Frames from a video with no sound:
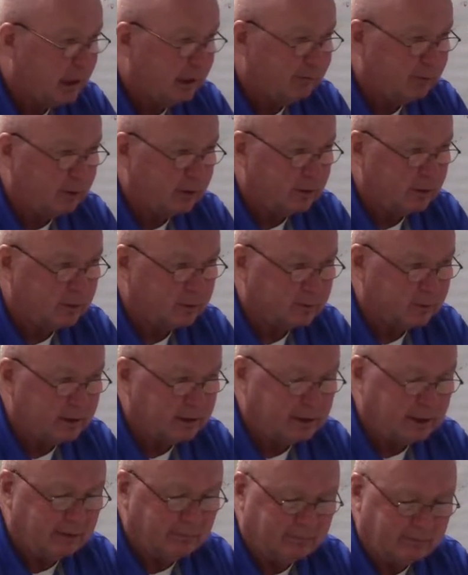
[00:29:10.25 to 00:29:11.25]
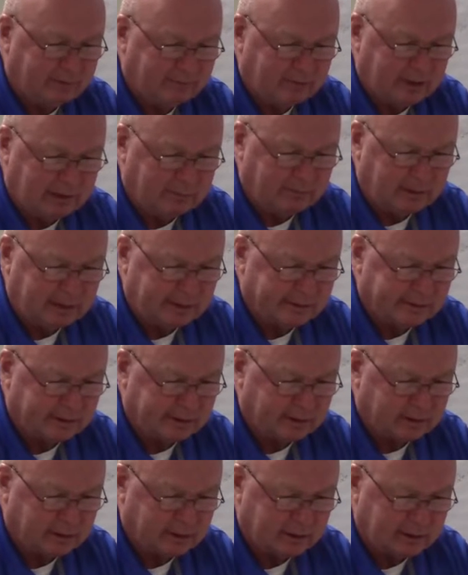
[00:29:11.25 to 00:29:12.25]
If we look at
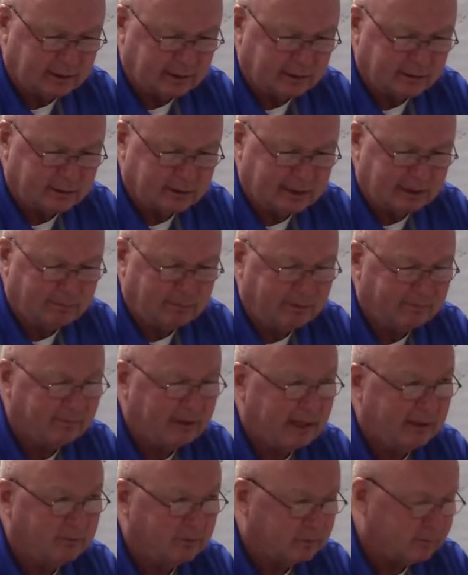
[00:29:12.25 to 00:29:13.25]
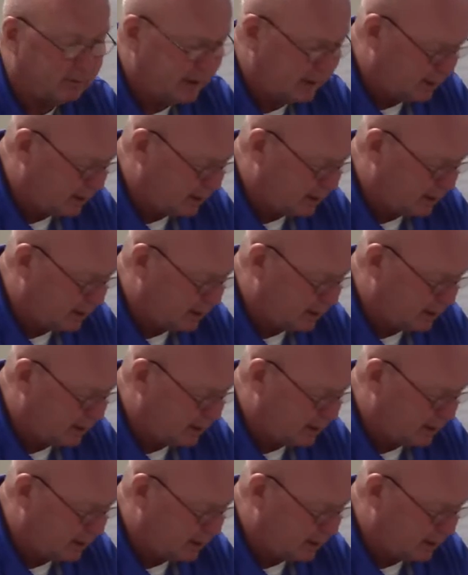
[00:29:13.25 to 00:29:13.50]
310.15b16, 75 degree